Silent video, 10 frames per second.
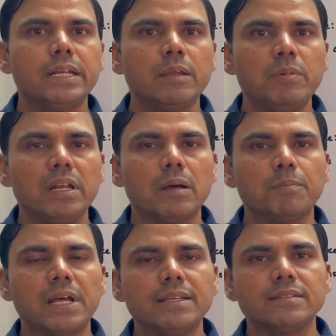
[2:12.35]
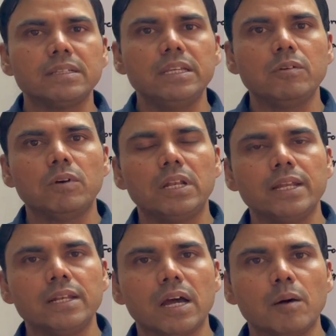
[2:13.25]
table applies equal
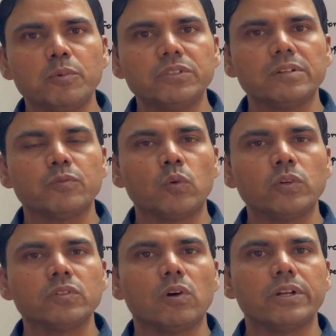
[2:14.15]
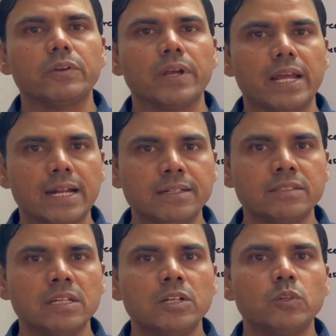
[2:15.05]
and opposite force on your
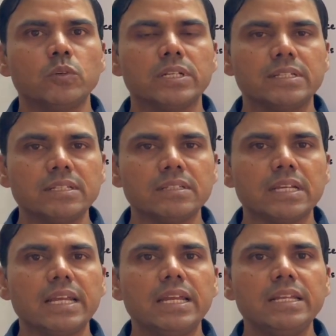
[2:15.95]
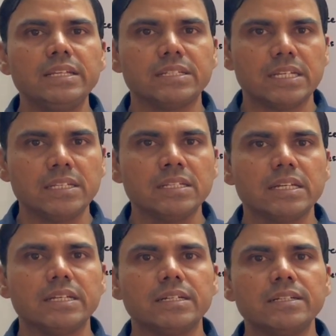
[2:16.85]
hands to resist any change
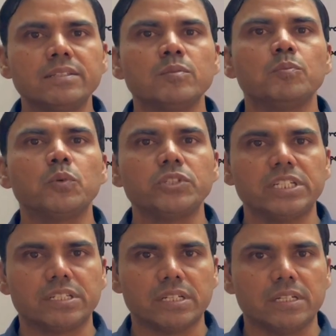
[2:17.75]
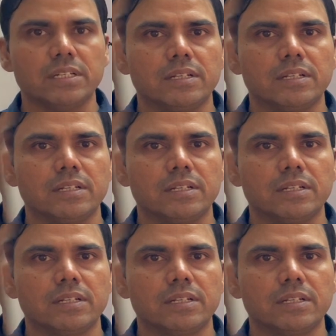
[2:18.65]
in its position.